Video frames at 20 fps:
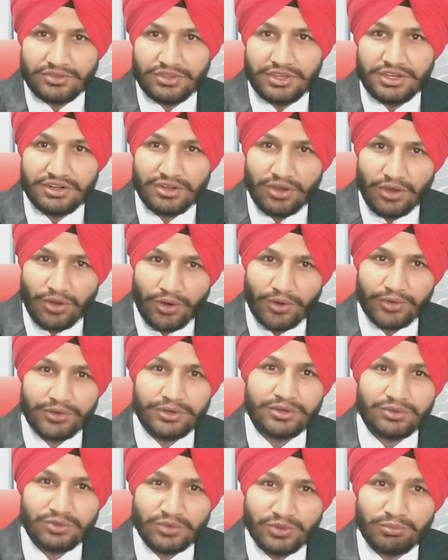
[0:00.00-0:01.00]
In
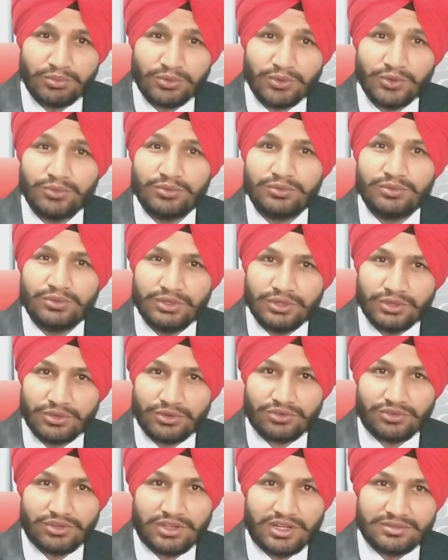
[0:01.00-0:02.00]
order to improve
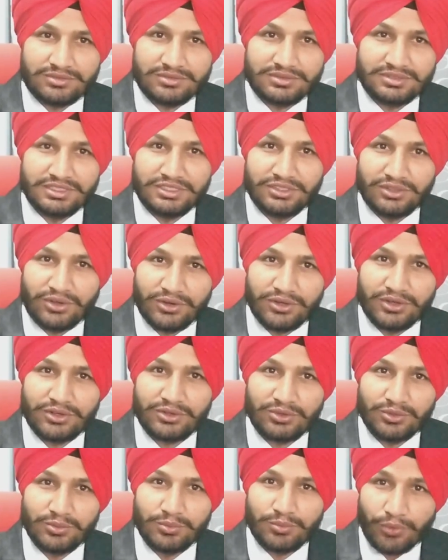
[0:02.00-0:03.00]
yourself, in order
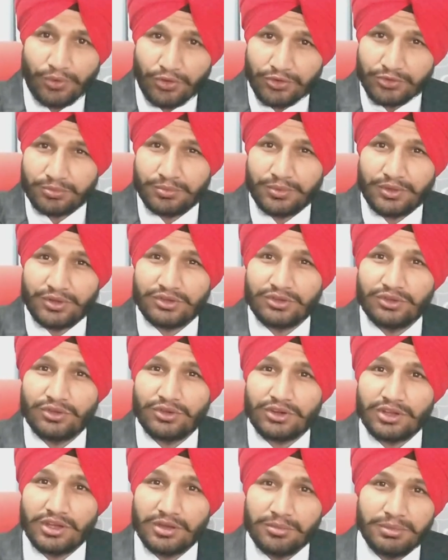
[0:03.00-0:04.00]
to prosper
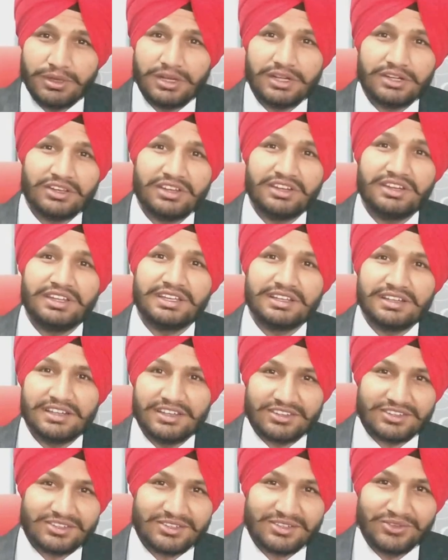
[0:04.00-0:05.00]
your ability in
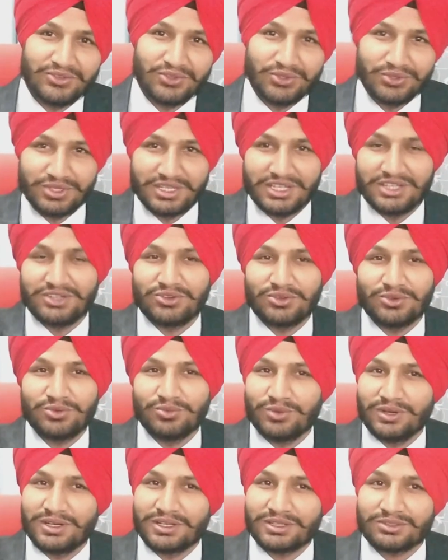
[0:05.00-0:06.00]
English, you need to
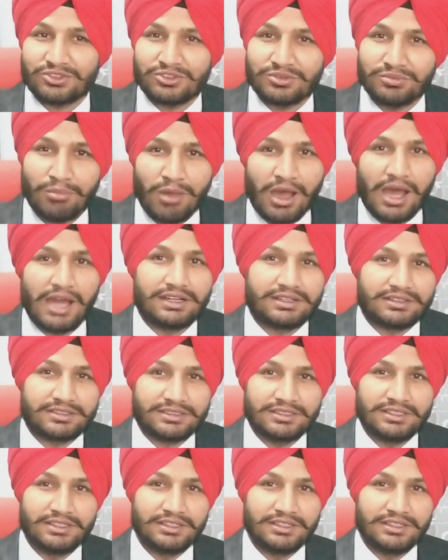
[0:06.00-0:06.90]
work smart.